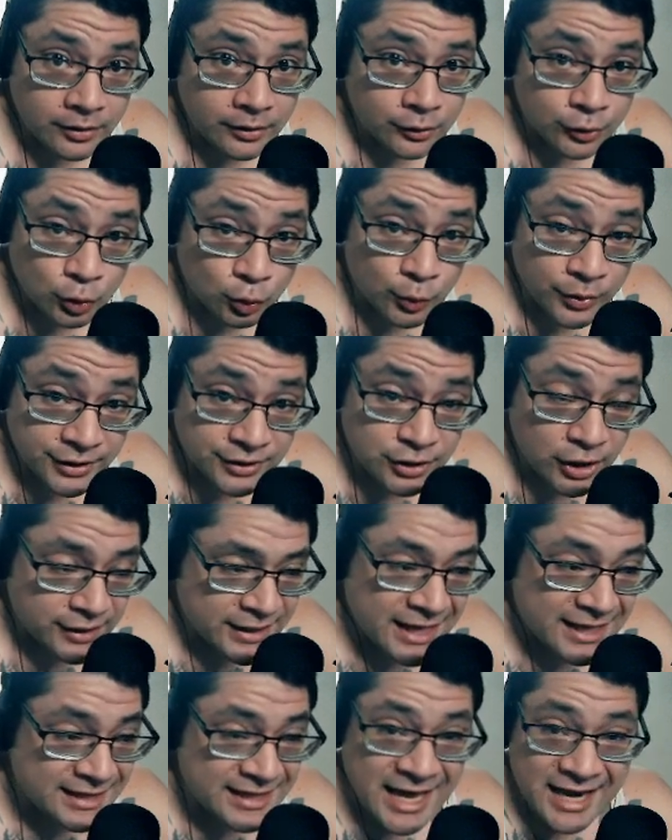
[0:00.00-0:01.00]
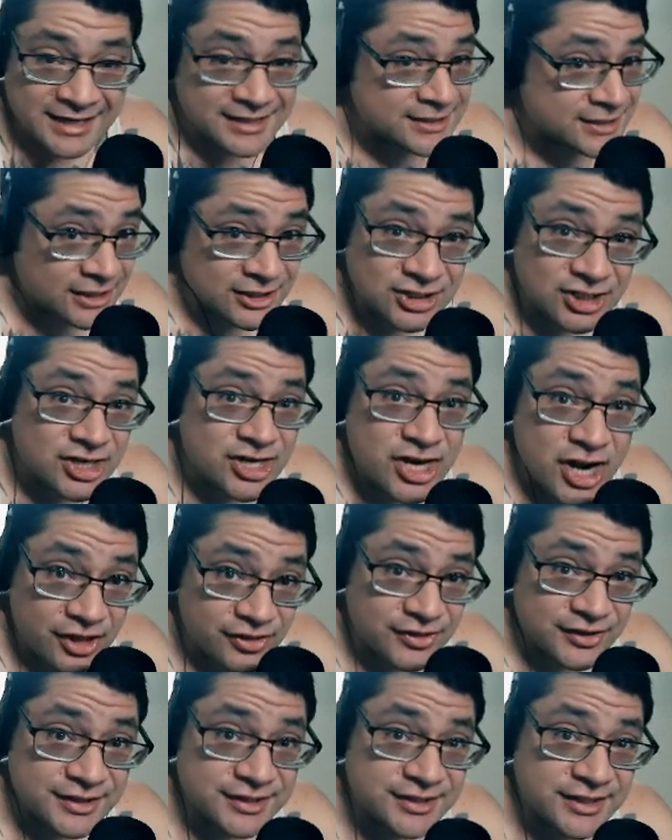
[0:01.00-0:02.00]
You retard. That that is such a
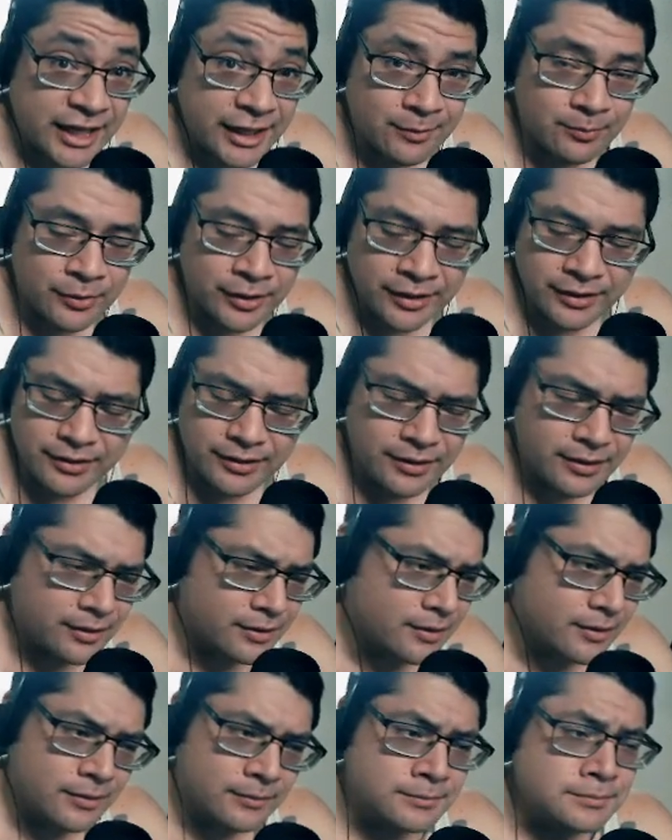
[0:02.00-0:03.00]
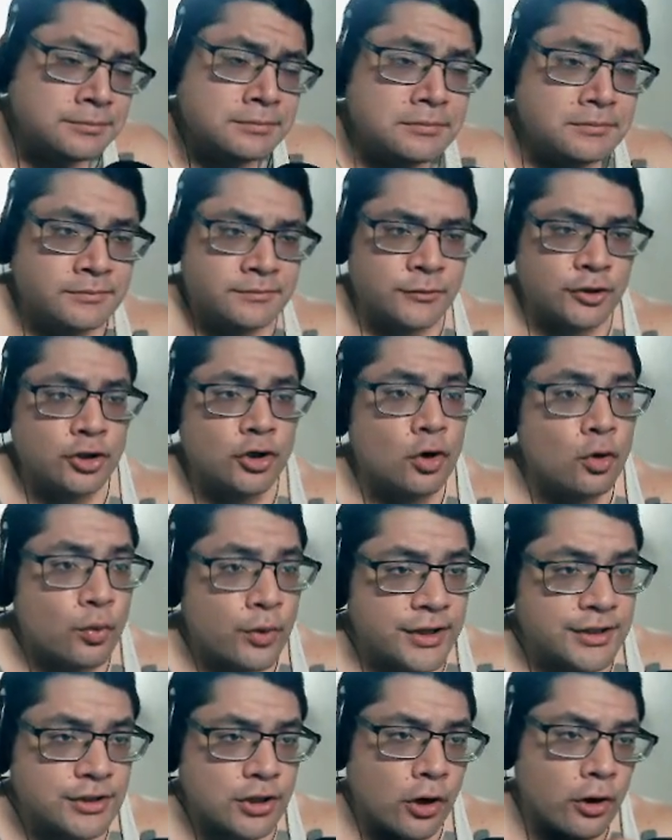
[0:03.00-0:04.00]
nothing statement. You're a
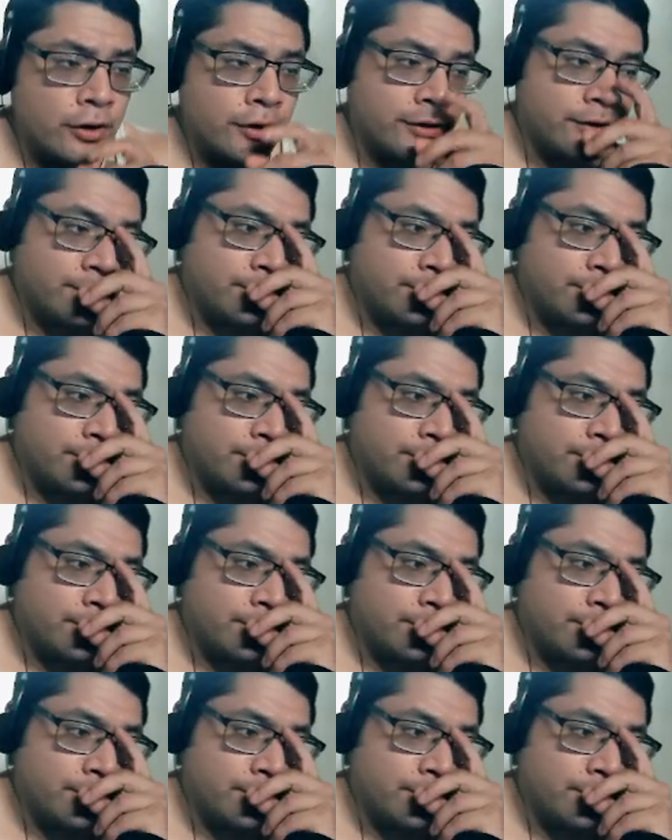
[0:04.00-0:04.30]
retard.